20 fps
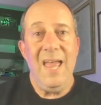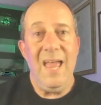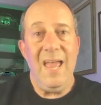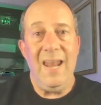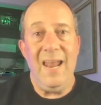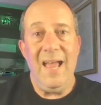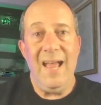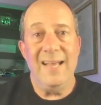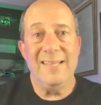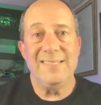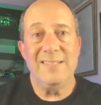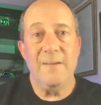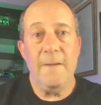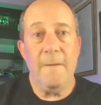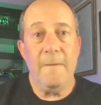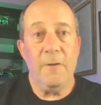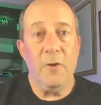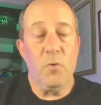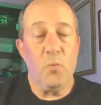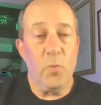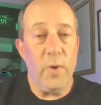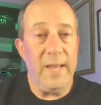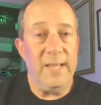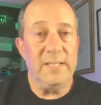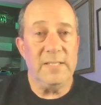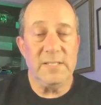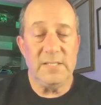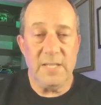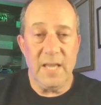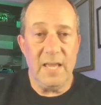and has
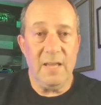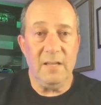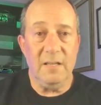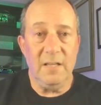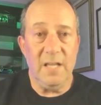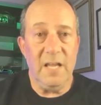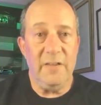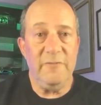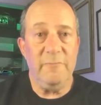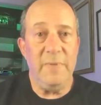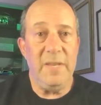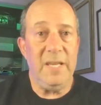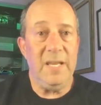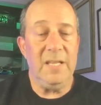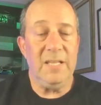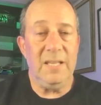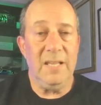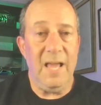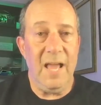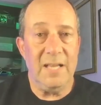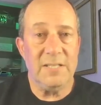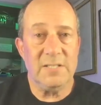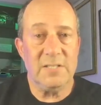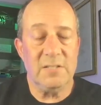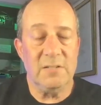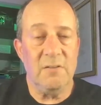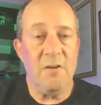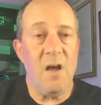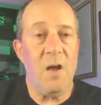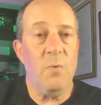great cycle life, meaning it
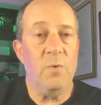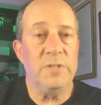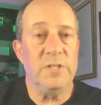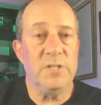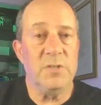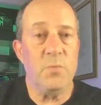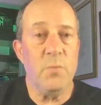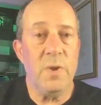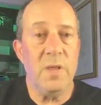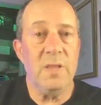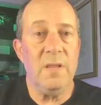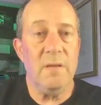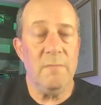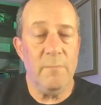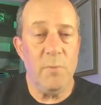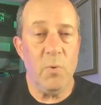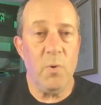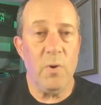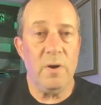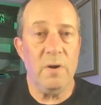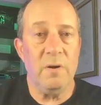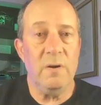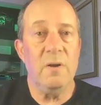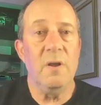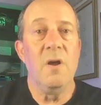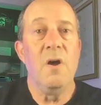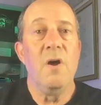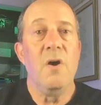lasts long, which is really important